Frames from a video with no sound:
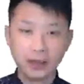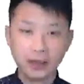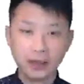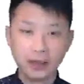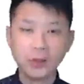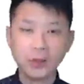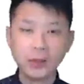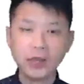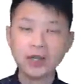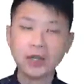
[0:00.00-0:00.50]

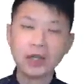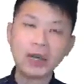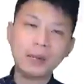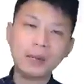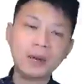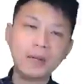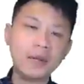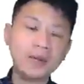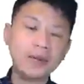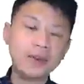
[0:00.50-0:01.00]
So when you
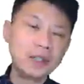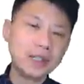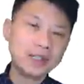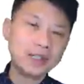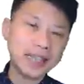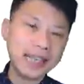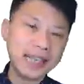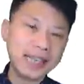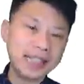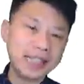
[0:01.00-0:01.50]
come up with
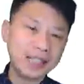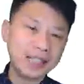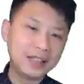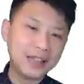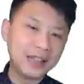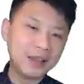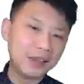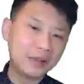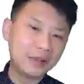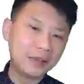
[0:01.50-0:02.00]
use
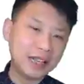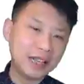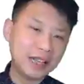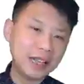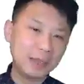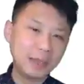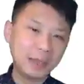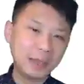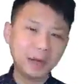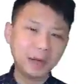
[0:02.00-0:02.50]
cases, you have to
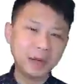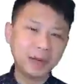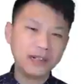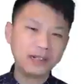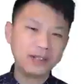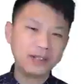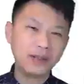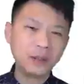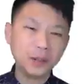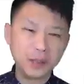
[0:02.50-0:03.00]
think about
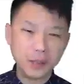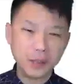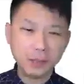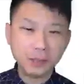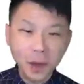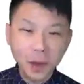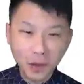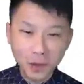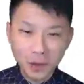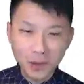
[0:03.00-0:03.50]
whether those
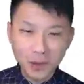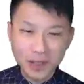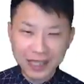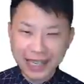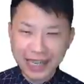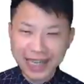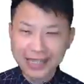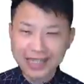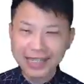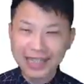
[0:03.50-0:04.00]
small use
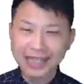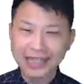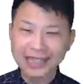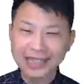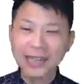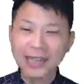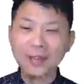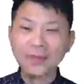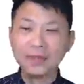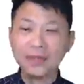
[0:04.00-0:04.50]

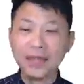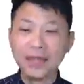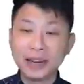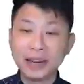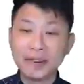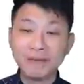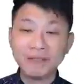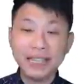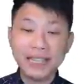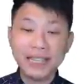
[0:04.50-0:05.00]
cases, they
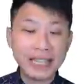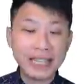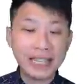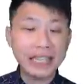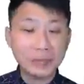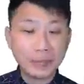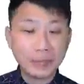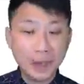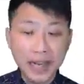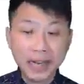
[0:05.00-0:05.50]
are really
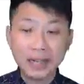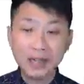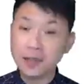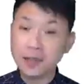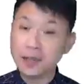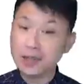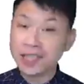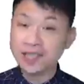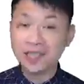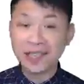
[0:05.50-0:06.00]

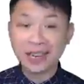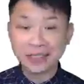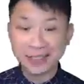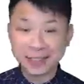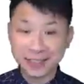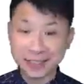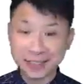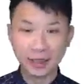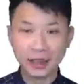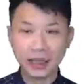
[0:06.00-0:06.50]
independent to each
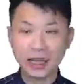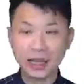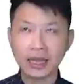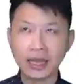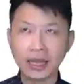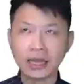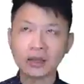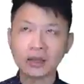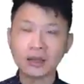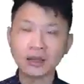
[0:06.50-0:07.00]
other.
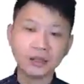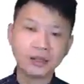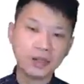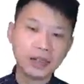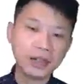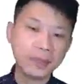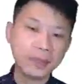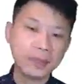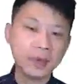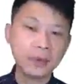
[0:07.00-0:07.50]
And also
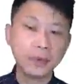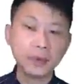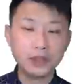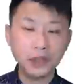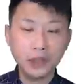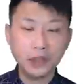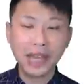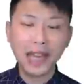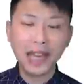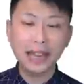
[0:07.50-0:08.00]
think about,
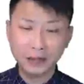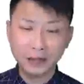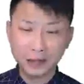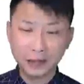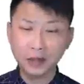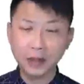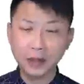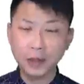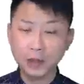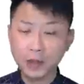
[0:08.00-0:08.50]
would you
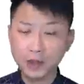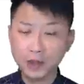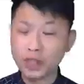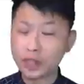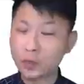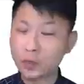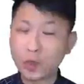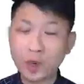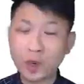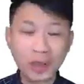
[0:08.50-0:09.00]
ever do
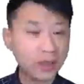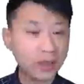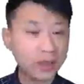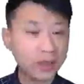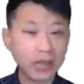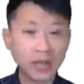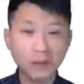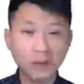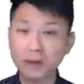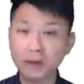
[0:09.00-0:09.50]
just one
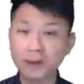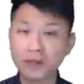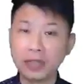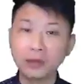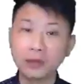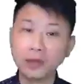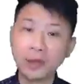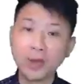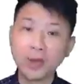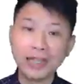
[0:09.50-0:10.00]
thing
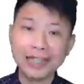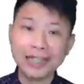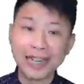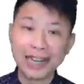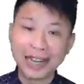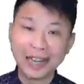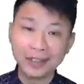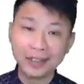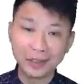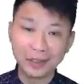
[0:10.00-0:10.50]
without doing
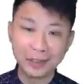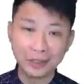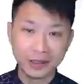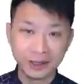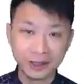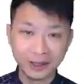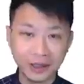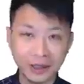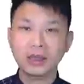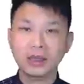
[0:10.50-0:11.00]
the
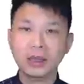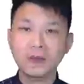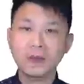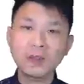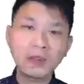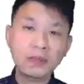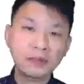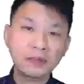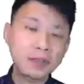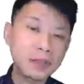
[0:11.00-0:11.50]
others?
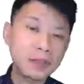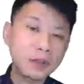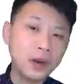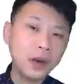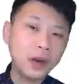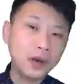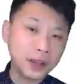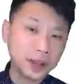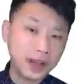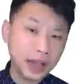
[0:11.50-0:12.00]
If you have to do
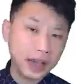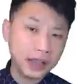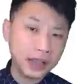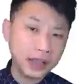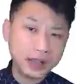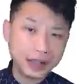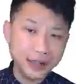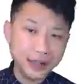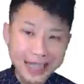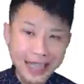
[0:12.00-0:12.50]
all the
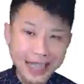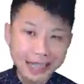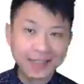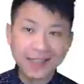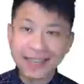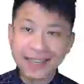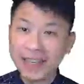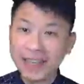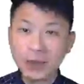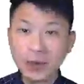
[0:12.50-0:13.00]
things
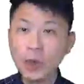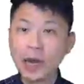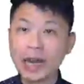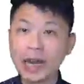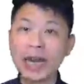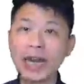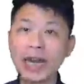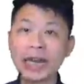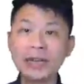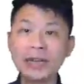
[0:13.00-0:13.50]
together
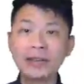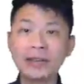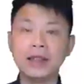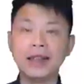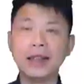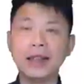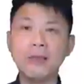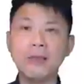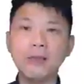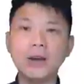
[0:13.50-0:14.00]
anyway,
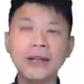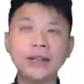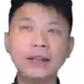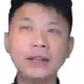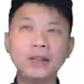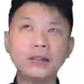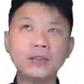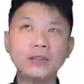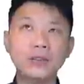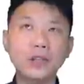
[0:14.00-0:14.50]
then why
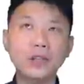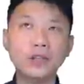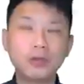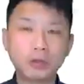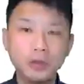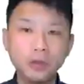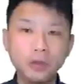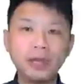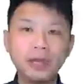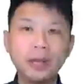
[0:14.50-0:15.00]
don't you
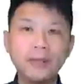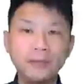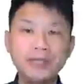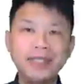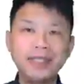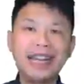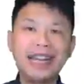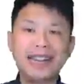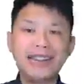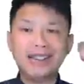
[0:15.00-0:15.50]
group them
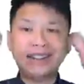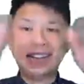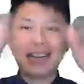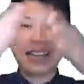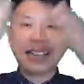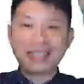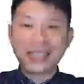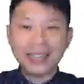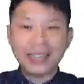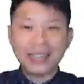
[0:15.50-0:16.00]
together
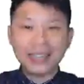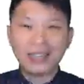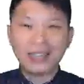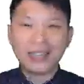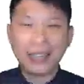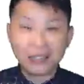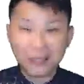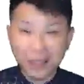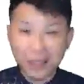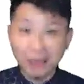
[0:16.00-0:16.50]
as a
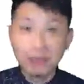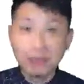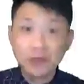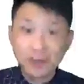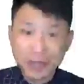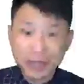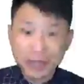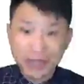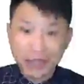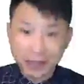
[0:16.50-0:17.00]
larger
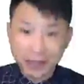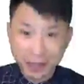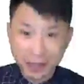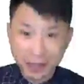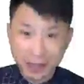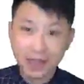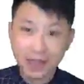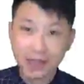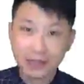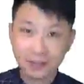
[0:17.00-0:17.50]
use
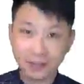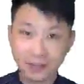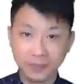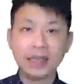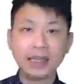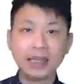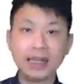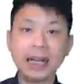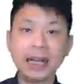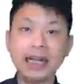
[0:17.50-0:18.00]
case?
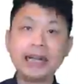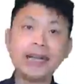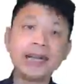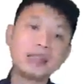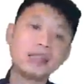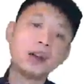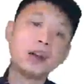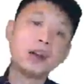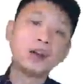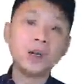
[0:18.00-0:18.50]
And
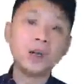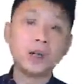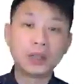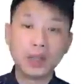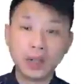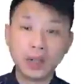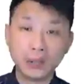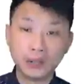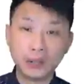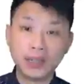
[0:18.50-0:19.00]
that's all I want to
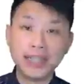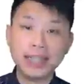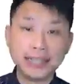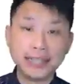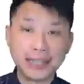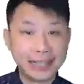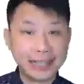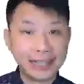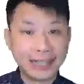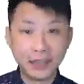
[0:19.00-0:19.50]
cover in
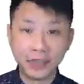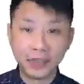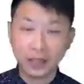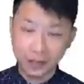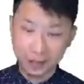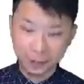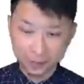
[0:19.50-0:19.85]
this lecture.